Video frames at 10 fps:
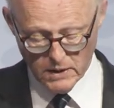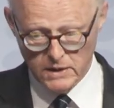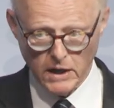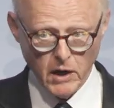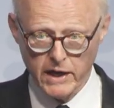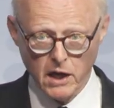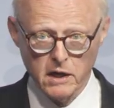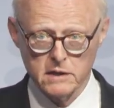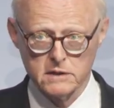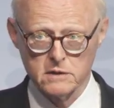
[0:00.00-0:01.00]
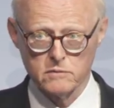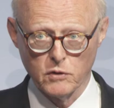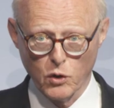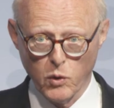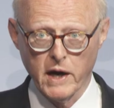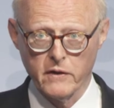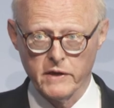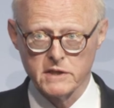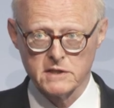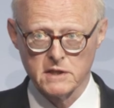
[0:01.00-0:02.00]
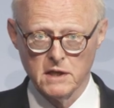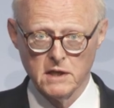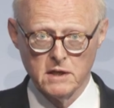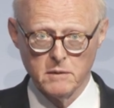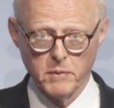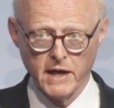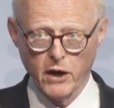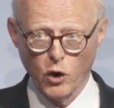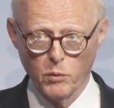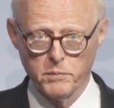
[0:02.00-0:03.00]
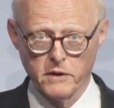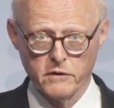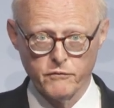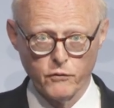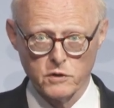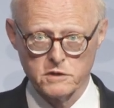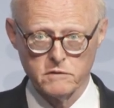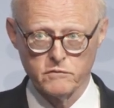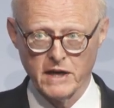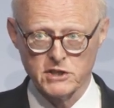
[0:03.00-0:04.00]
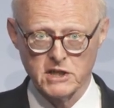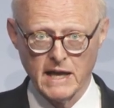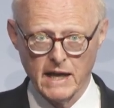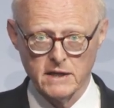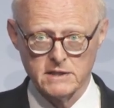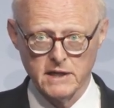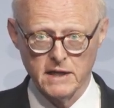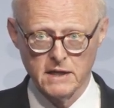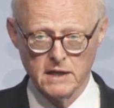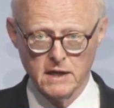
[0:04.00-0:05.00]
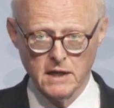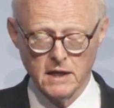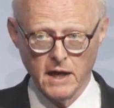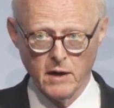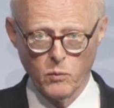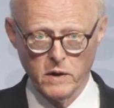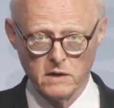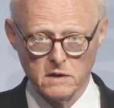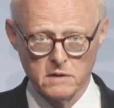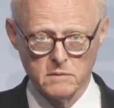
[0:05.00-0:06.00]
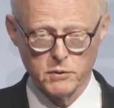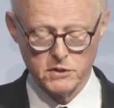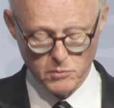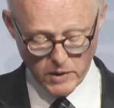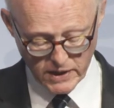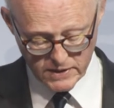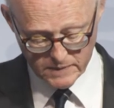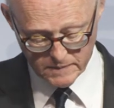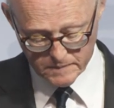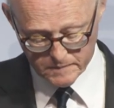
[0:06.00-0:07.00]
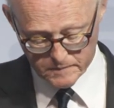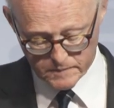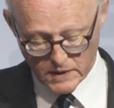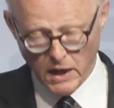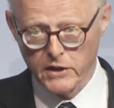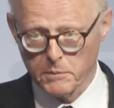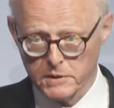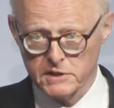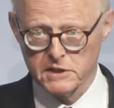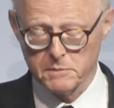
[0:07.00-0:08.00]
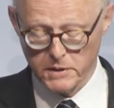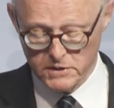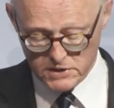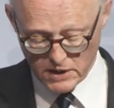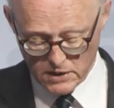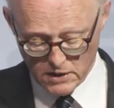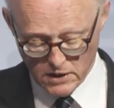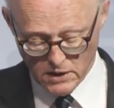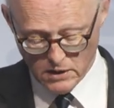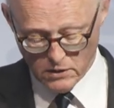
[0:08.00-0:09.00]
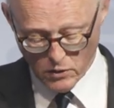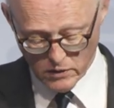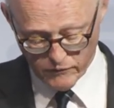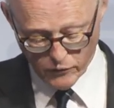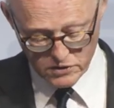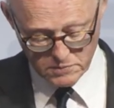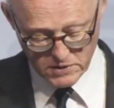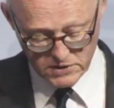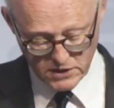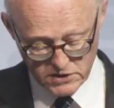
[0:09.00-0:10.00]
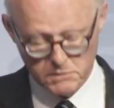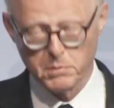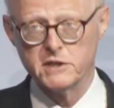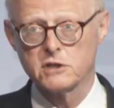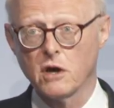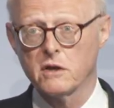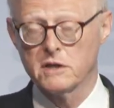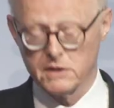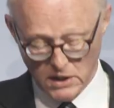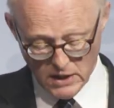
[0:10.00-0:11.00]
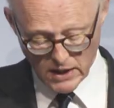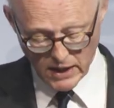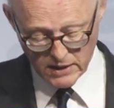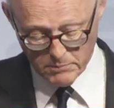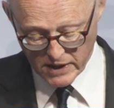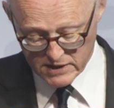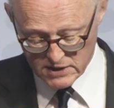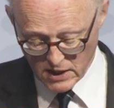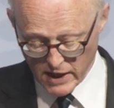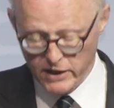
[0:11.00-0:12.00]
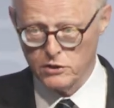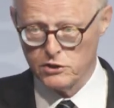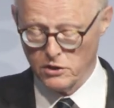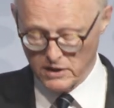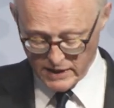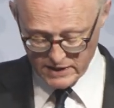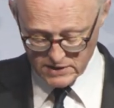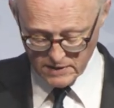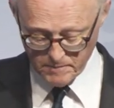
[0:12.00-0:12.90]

Now, I can't require this, but I hope that the force of rationality uh, will persuade. Other participants in law enforcement, such as Police Scotland and PSNI, could join later.